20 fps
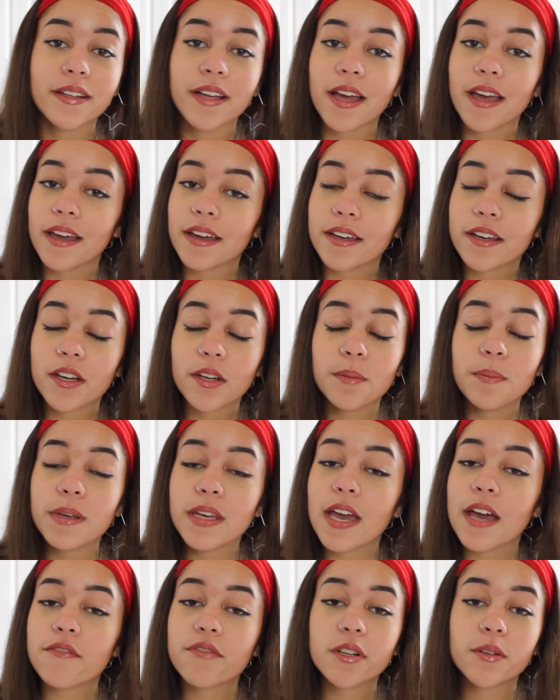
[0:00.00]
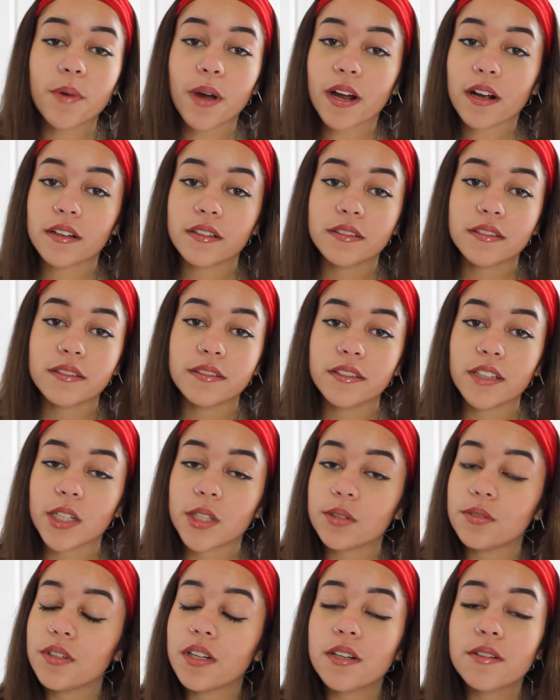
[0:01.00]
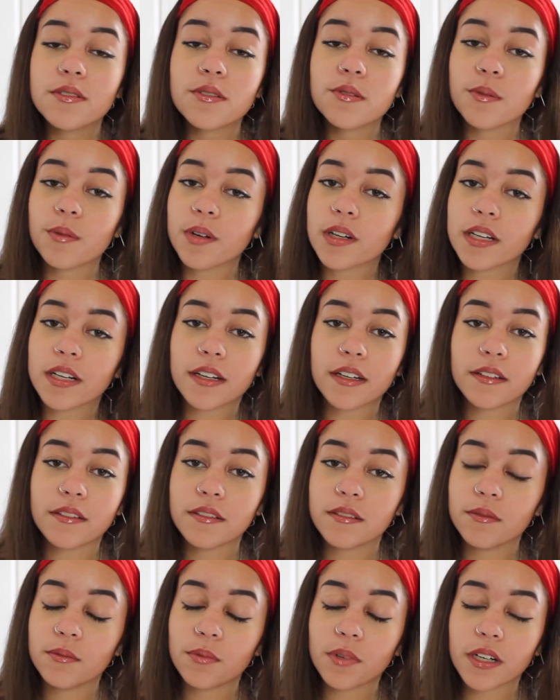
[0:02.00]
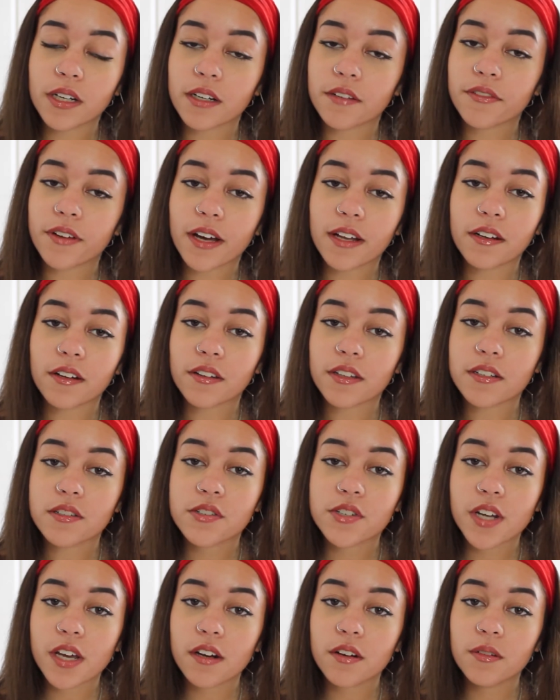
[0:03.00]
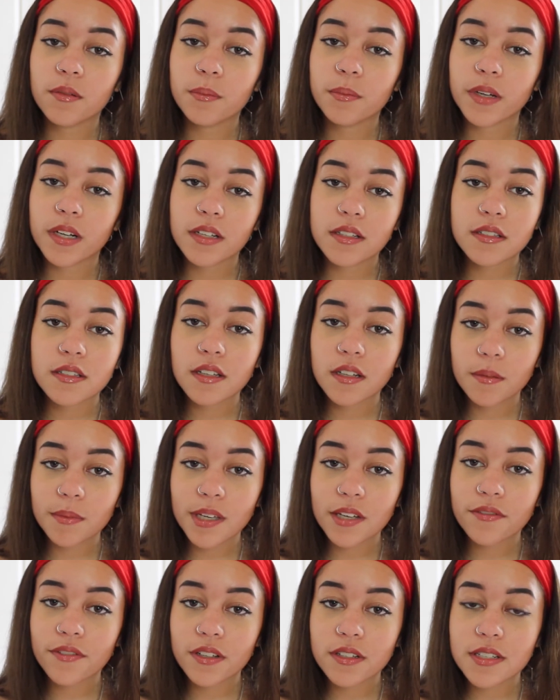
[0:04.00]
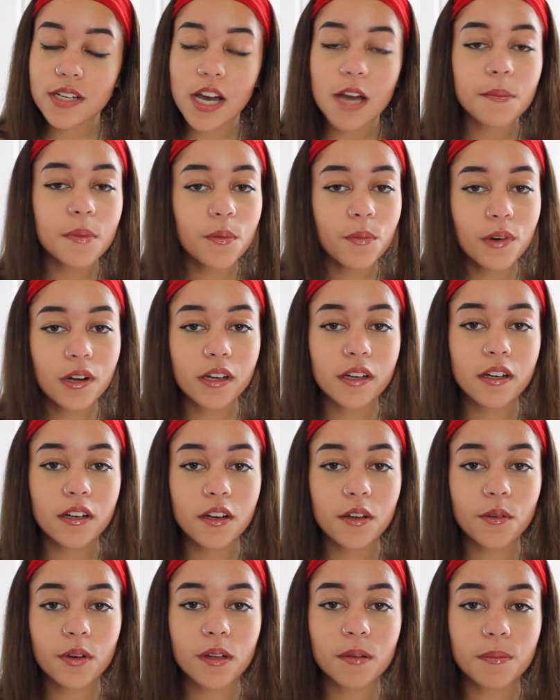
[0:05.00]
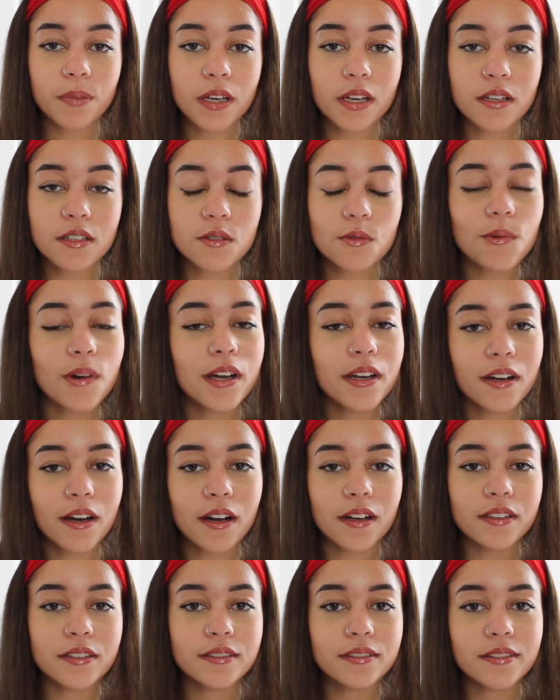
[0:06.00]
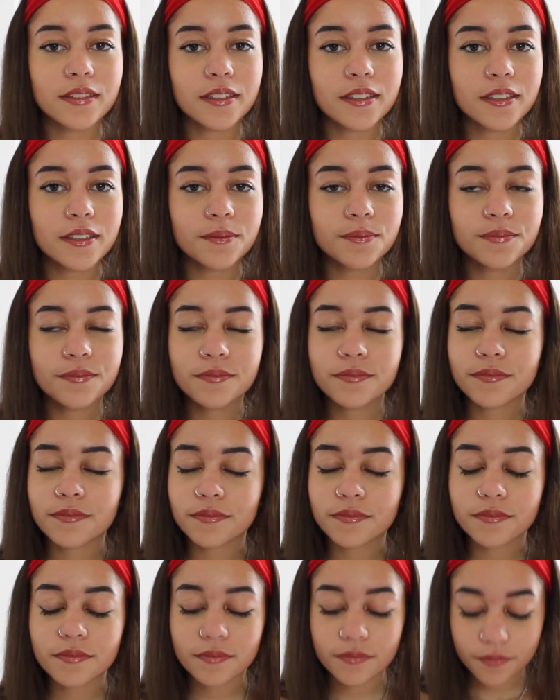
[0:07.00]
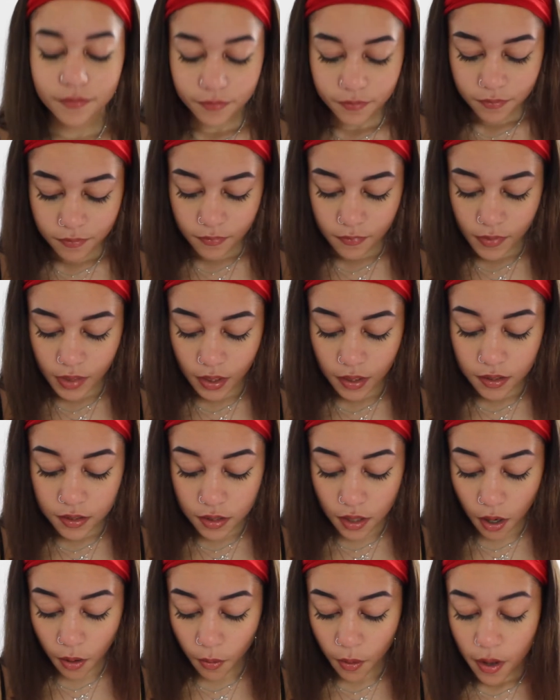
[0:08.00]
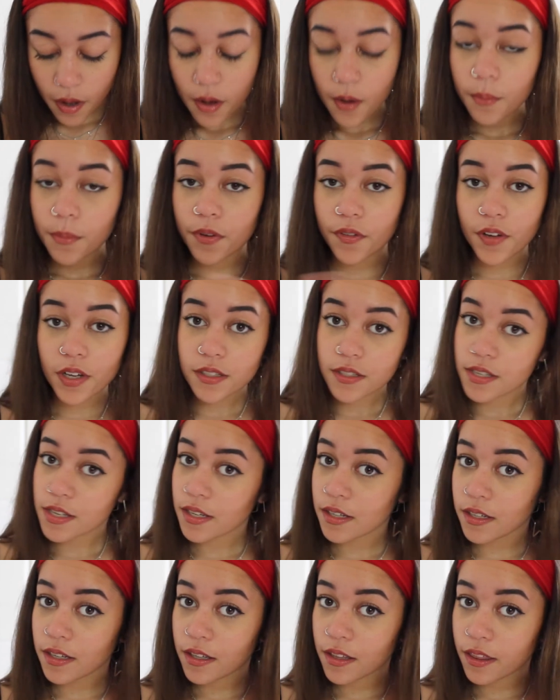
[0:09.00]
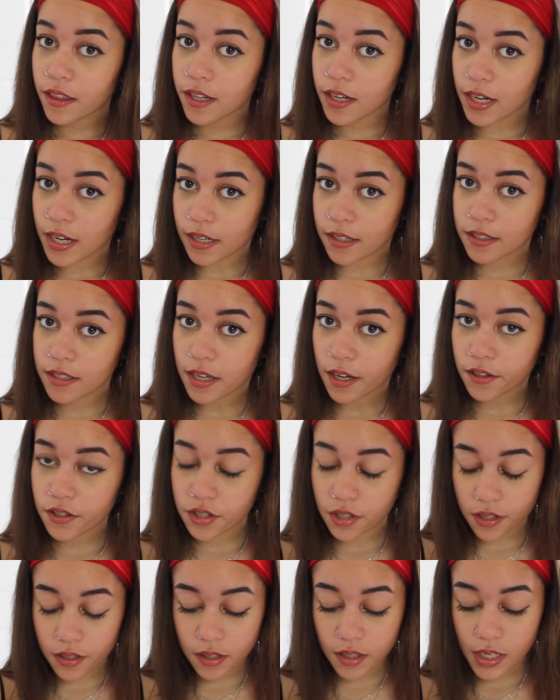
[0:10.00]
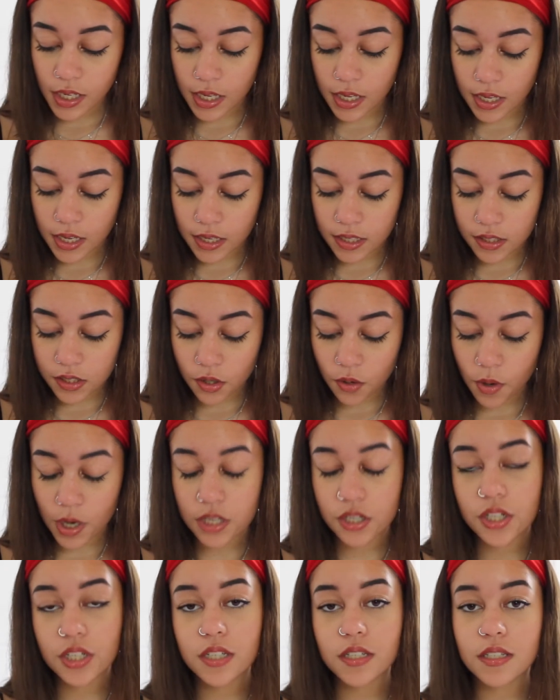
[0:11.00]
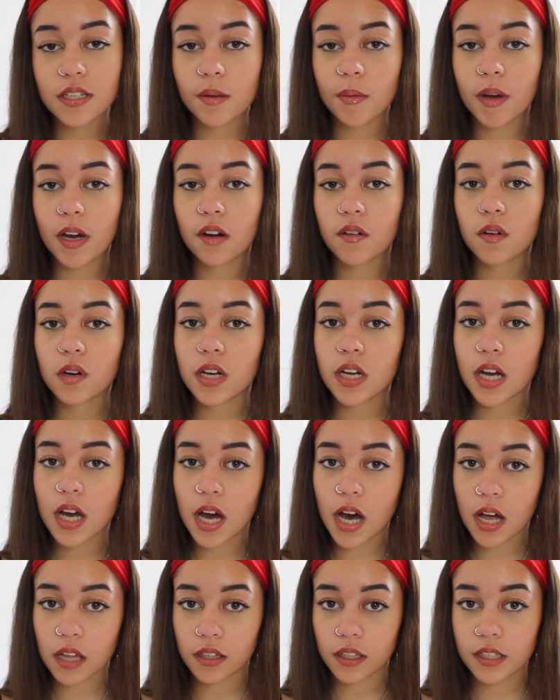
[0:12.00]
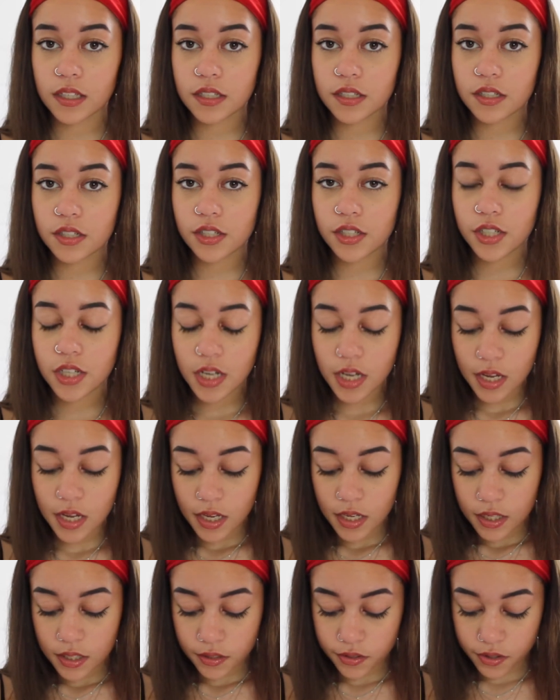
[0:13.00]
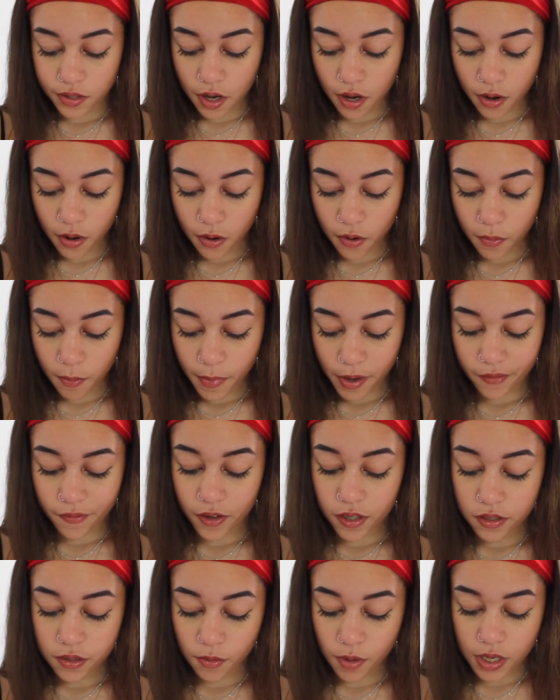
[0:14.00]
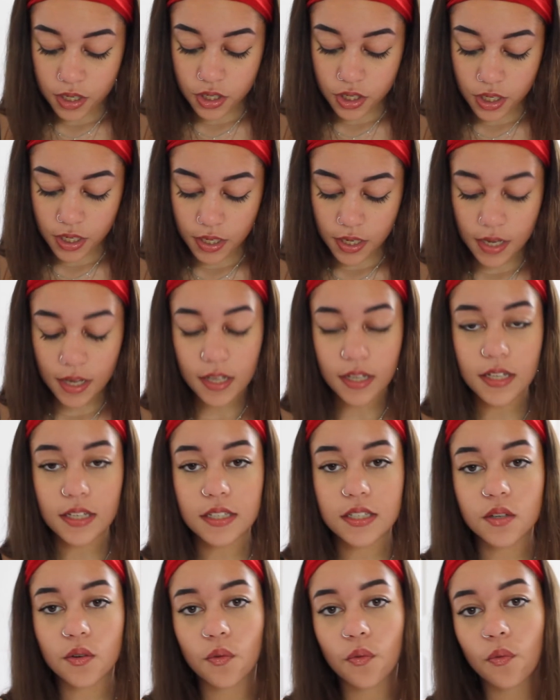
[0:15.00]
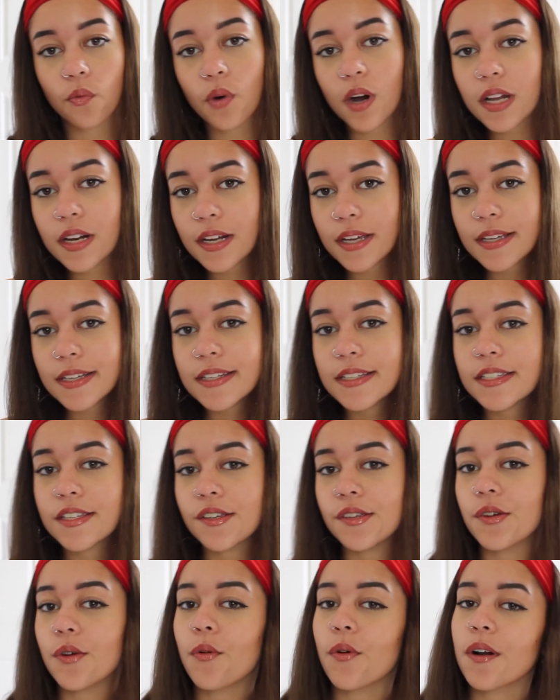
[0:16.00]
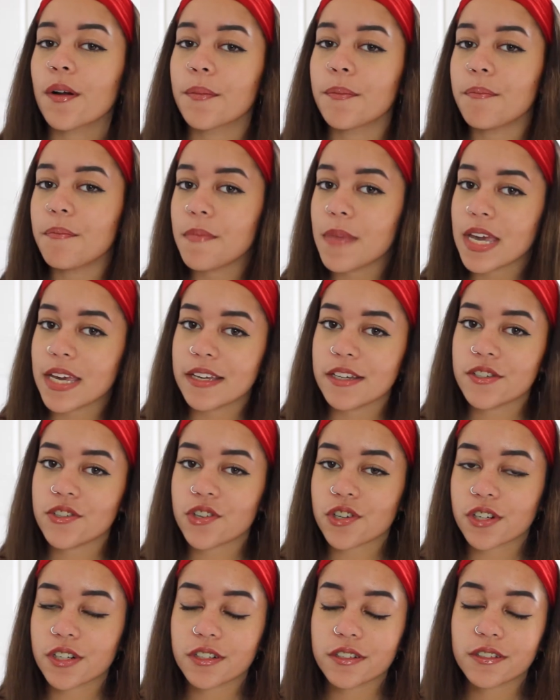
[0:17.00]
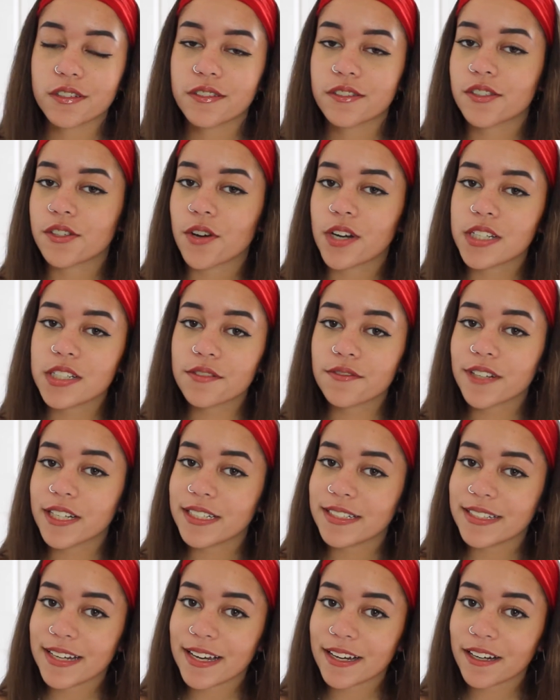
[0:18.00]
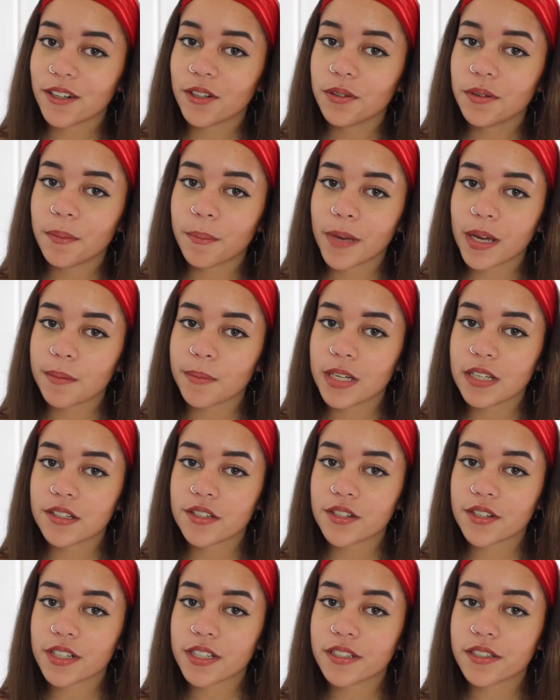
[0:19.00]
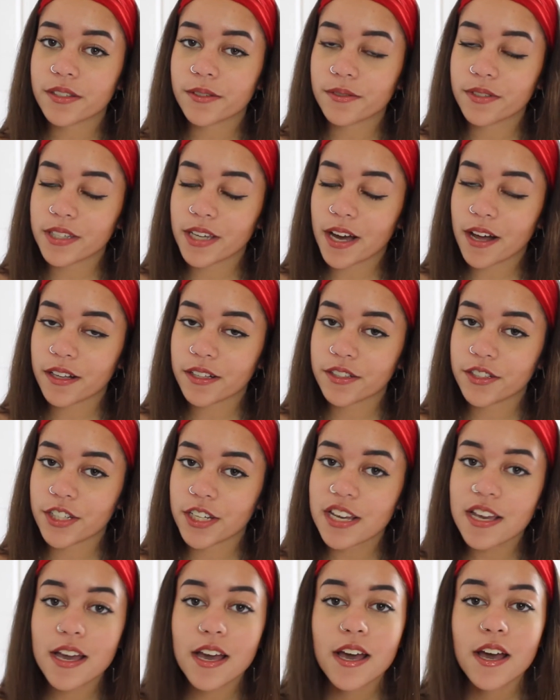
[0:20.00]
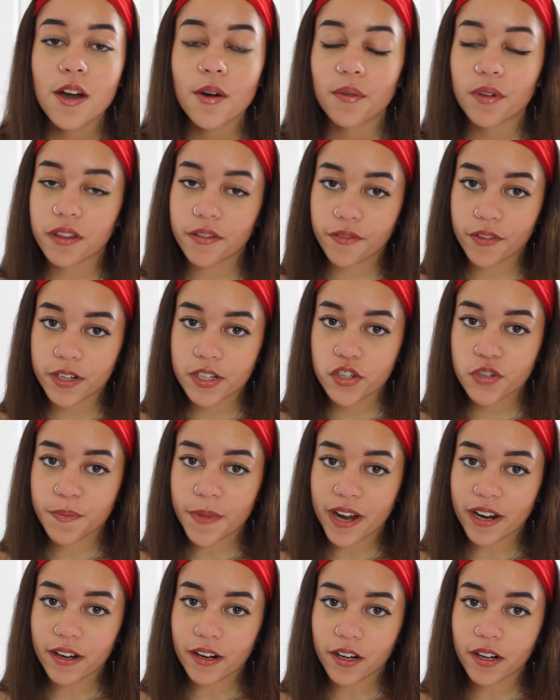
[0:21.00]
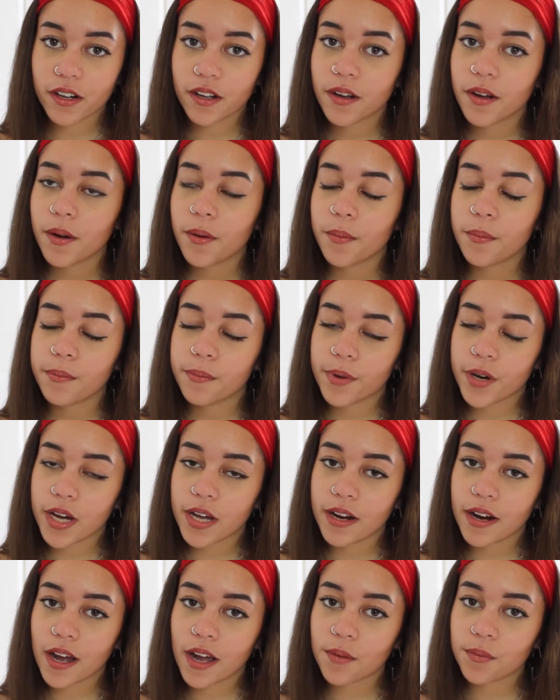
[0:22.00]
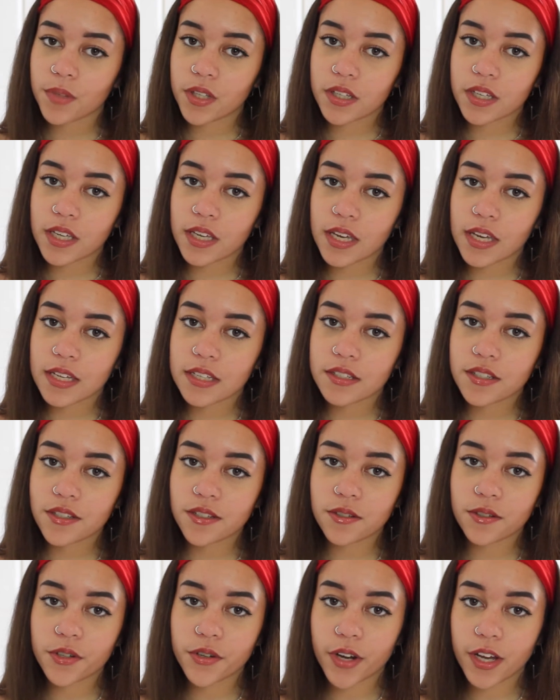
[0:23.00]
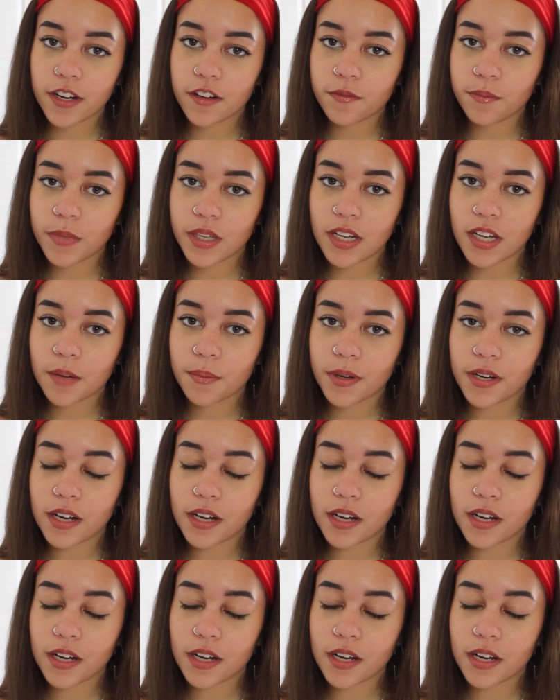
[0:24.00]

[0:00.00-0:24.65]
it could be everywhere. Who knows what we're gonna find on this channel, but it's going to be a fun time and we're going to do it because why not, you know? So, moving on to the next section is questions about college. So my first question is, what is your major? So as of right now, my major is sociology, the French minor, but I'm looking into creative media